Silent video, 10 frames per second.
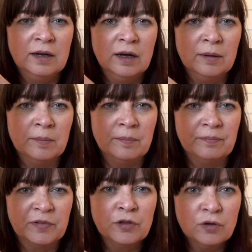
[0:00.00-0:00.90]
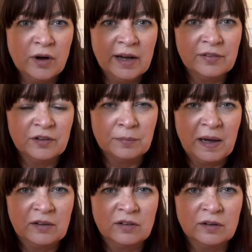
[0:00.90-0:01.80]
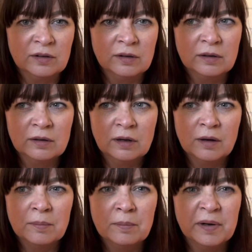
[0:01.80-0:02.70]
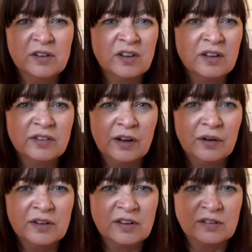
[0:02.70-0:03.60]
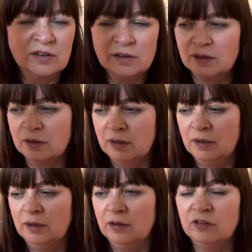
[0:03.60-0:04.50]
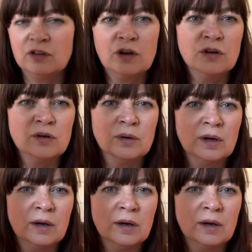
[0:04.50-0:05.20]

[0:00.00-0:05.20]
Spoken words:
thought I had this pattern, but it turns out I didn't. So